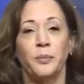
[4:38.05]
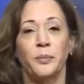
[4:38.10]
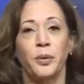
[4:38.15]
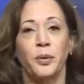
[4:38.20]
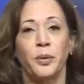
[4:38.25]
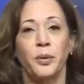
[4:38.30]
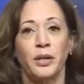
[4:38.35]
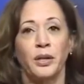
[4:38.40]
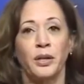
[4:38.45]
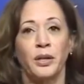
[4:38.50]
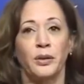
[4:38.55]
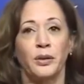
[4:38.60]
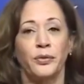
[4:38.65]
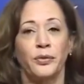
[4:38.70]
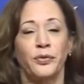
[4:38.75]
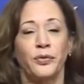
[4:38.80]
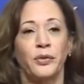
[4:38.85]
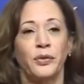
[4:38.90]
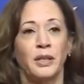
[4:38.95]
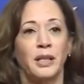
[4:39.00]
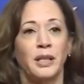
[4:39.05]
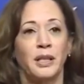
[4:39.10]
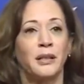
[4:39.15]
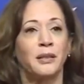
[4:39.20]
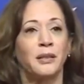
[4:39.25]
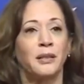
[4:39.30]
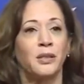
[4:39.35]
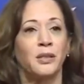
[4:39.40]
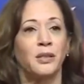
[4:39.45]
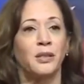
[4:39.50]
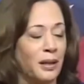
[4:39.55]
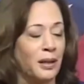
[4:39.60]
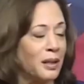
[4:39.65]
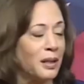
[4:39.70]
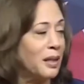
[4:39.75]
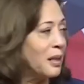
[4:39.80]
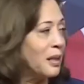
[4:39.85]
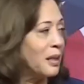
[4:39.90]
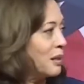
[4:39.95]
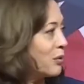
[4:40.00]
part of the
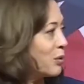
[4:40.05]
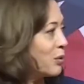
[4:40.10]
strengthening